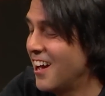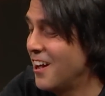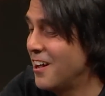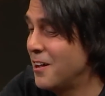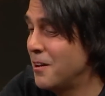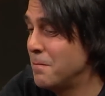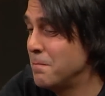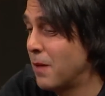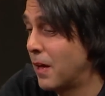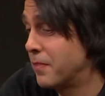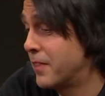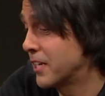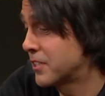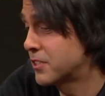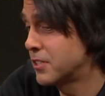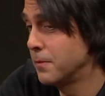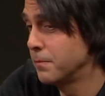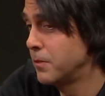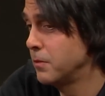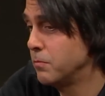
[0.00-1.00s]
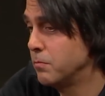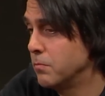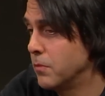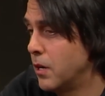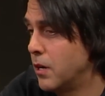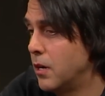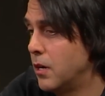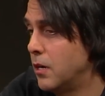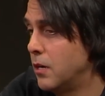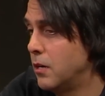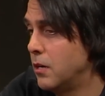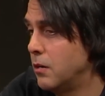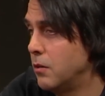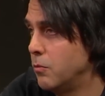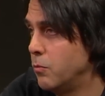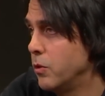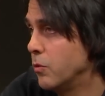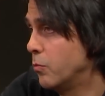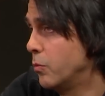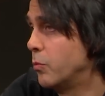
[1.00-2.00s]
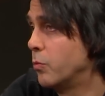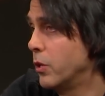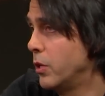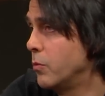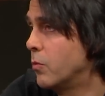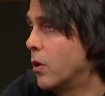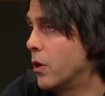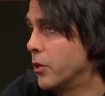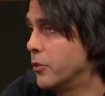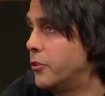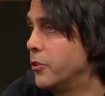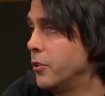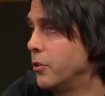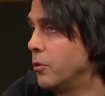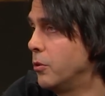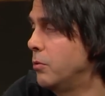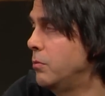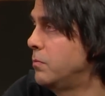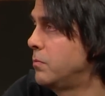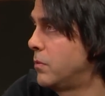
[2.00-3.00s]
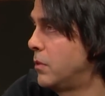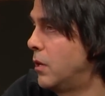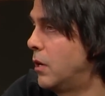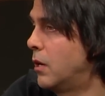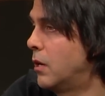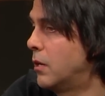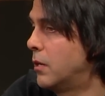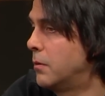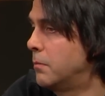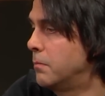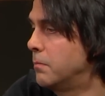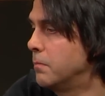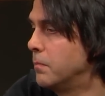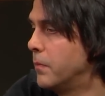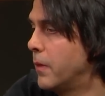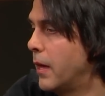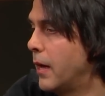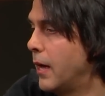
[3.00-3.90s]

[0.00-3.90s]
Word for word: um, that's something uh, we, we, really want to do, um,